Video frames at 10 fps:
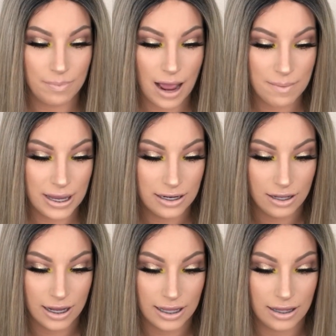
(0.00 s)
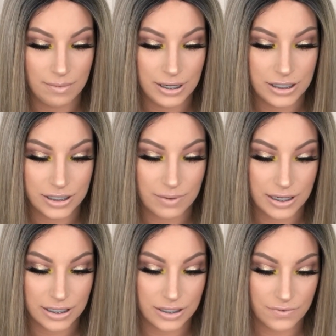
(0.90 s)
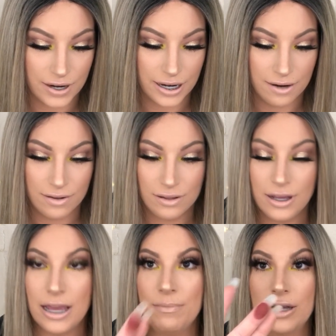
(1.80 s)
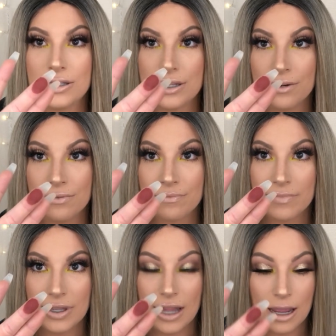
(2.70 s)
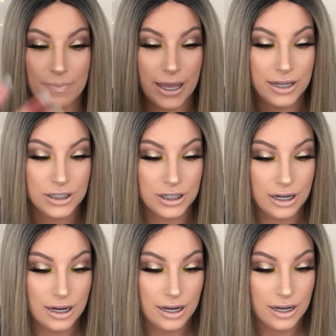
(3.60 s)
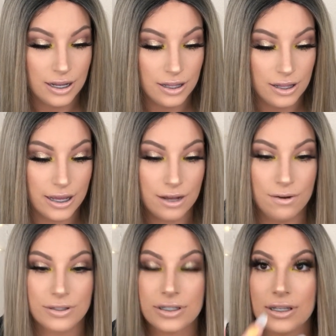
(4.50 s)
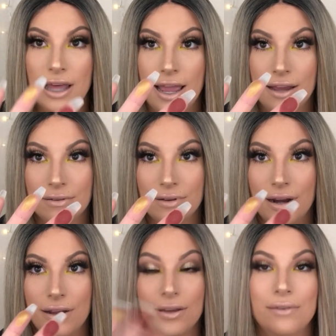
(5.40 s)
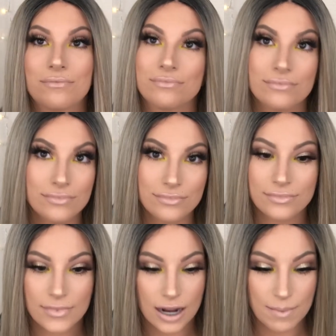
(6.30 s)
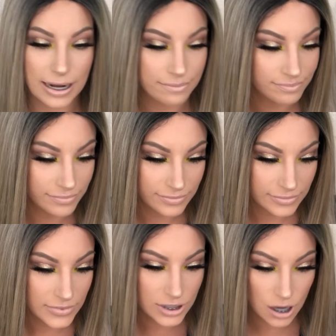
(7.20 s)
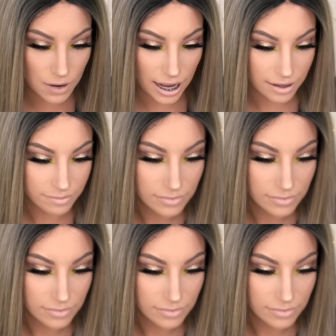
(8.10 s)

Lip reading: I mean, look, let me just swatch this for you. Look at Monsoon. Like, bitch, look at Gold. Like, come on. So good.